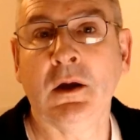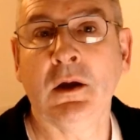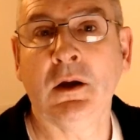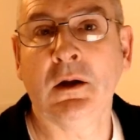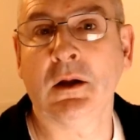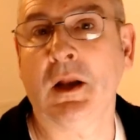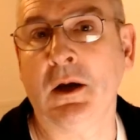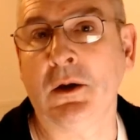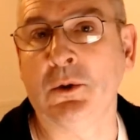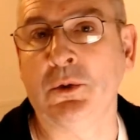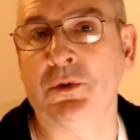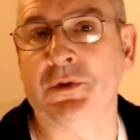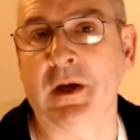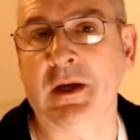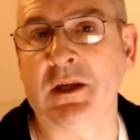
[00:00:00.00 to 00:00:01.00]
Hello,
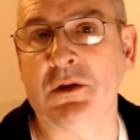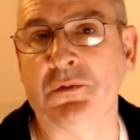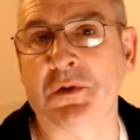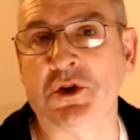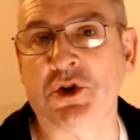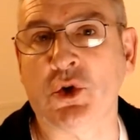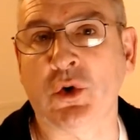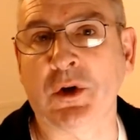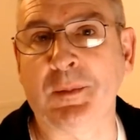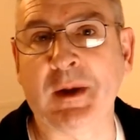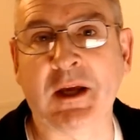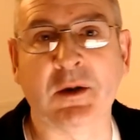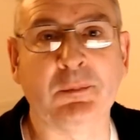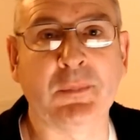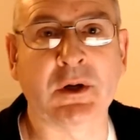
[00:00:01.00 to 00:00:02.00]
thank you for joining me
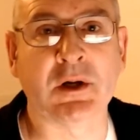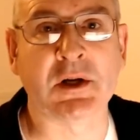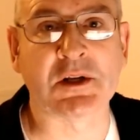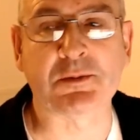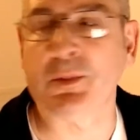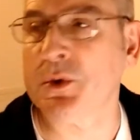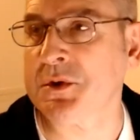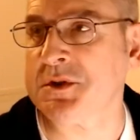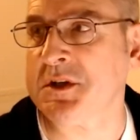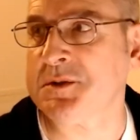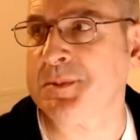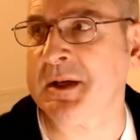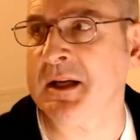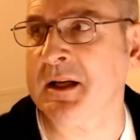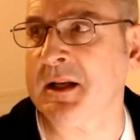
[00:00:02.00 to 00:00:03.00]
at Bert's Books. It's
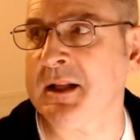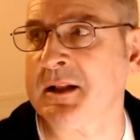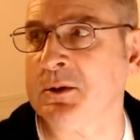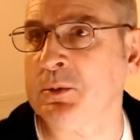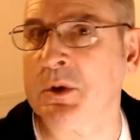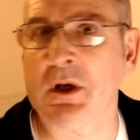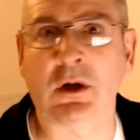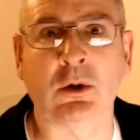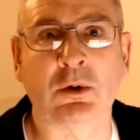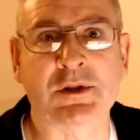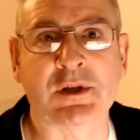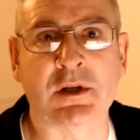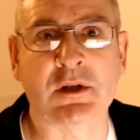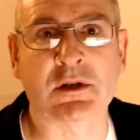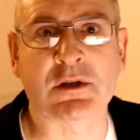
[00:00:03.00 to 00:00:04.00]
been a little while
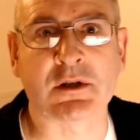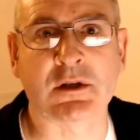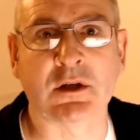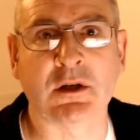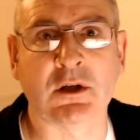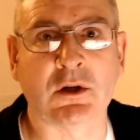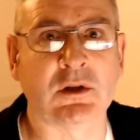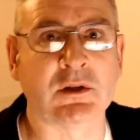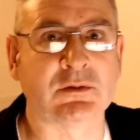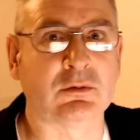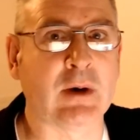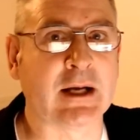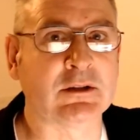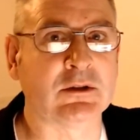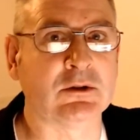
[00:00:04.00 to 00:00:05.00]
since I've
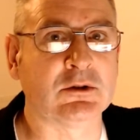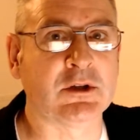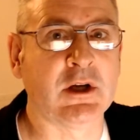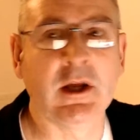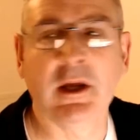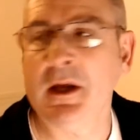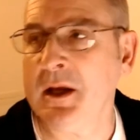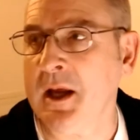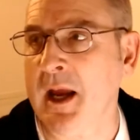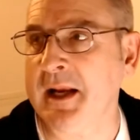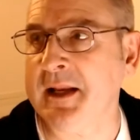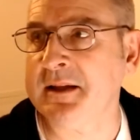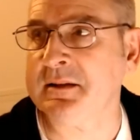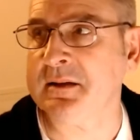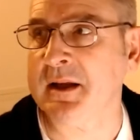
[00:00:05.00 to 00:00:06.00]
rattled
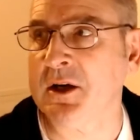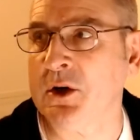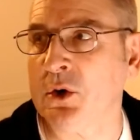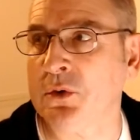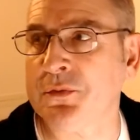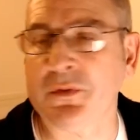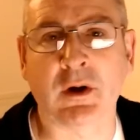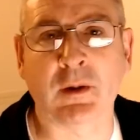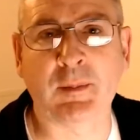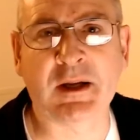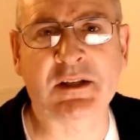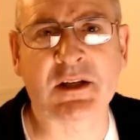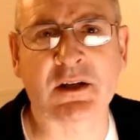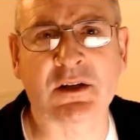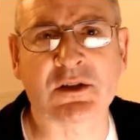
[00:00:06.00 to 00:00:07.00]
anything off. It
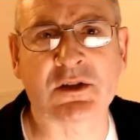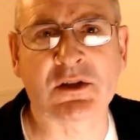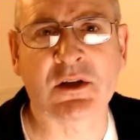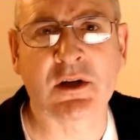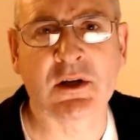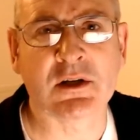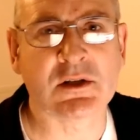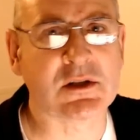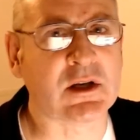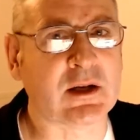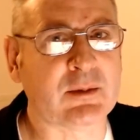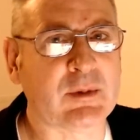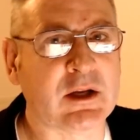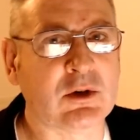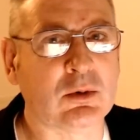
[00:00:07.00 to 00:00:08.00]
does take
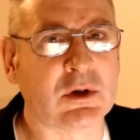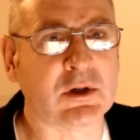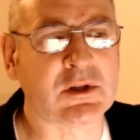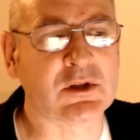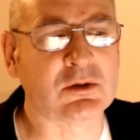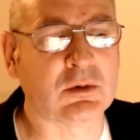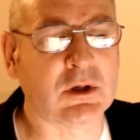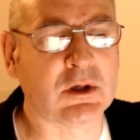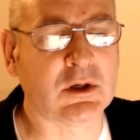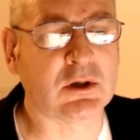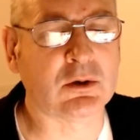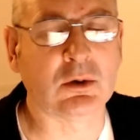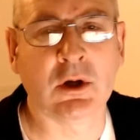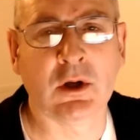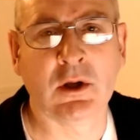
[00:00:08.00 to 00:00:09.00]
me quite a
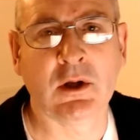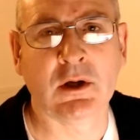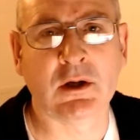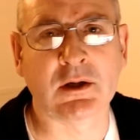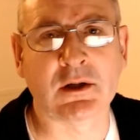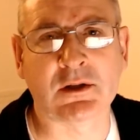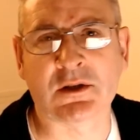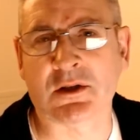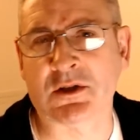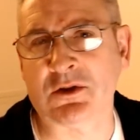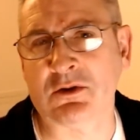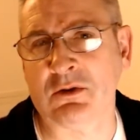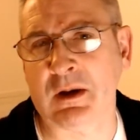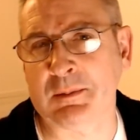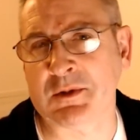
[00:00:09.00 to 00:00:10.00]
while to
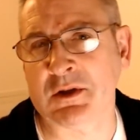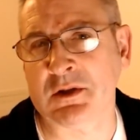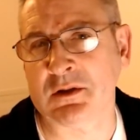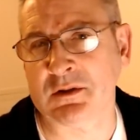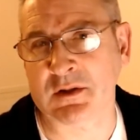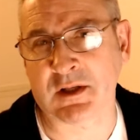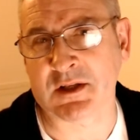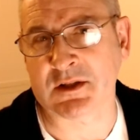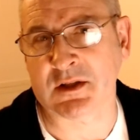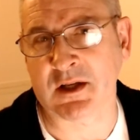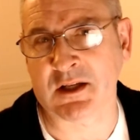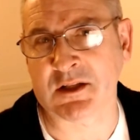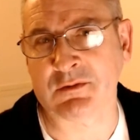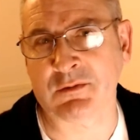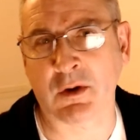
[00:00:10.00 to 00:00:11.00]
script these
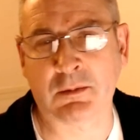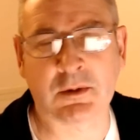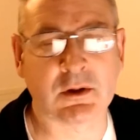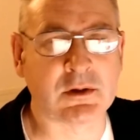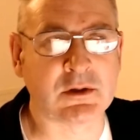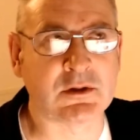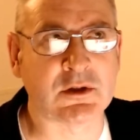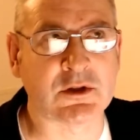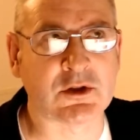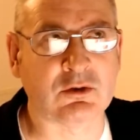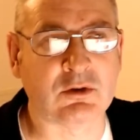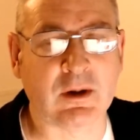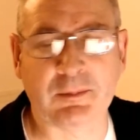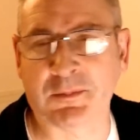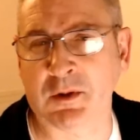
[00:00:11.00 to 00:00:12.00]
things. If I'm going to
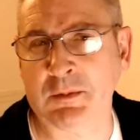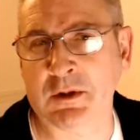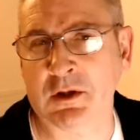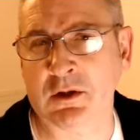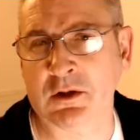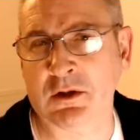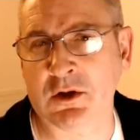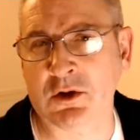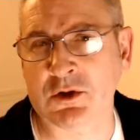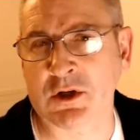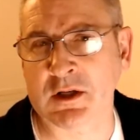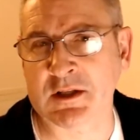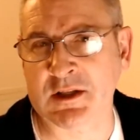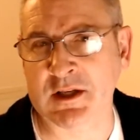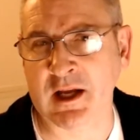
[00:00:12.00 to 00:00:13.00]
script them, you can usually
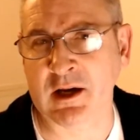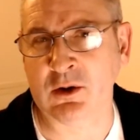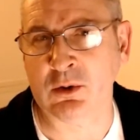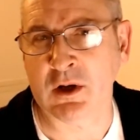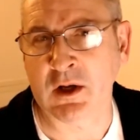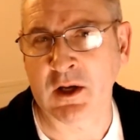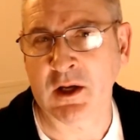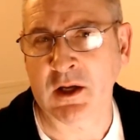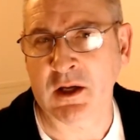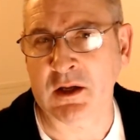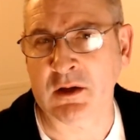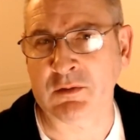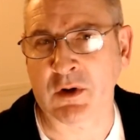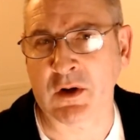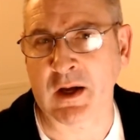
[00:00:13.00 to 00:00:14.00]
tell
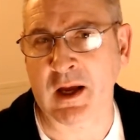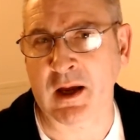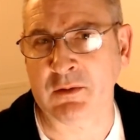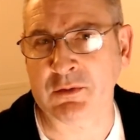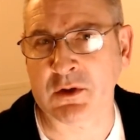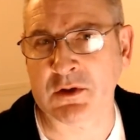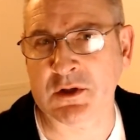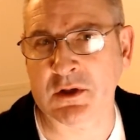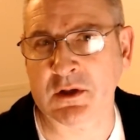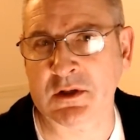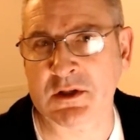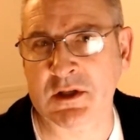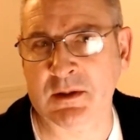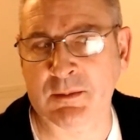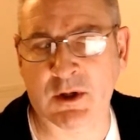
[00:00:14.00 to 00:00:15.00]
if I have, because you can
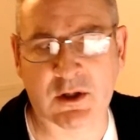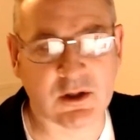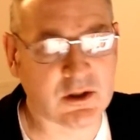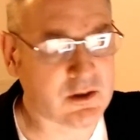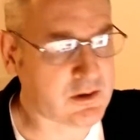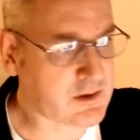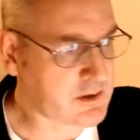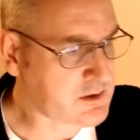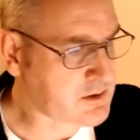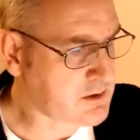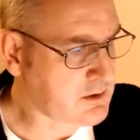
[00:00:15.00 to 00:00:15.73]
see my eyes